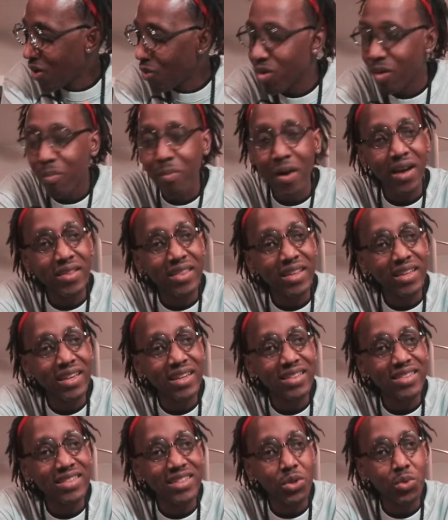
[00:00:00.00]
We're about to
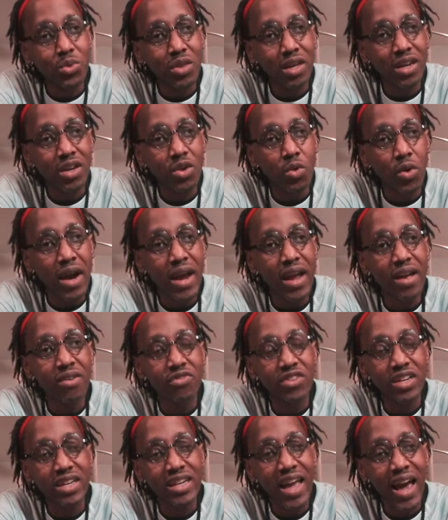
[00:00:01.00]
get to the
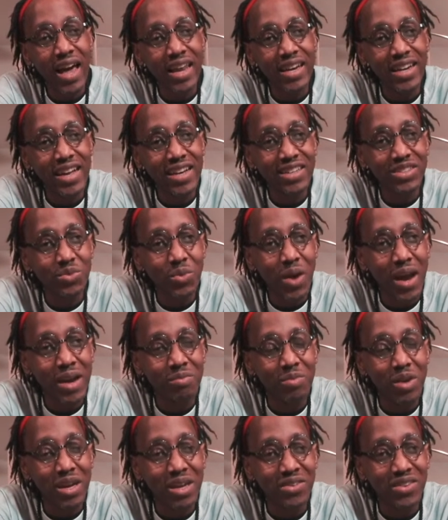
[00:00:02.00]
grand finale. That's
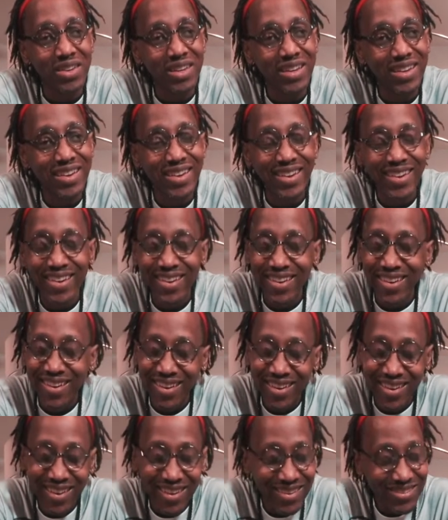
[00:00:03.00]
right, baby.
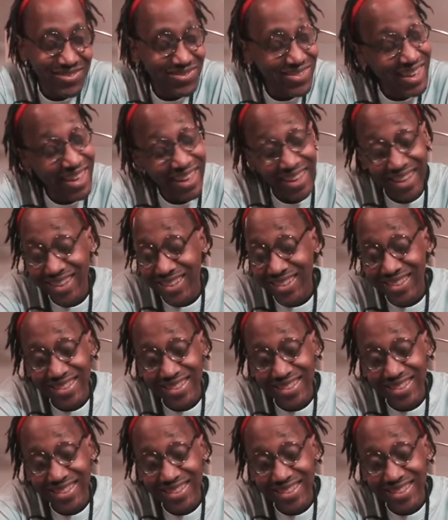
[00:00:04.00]
Man,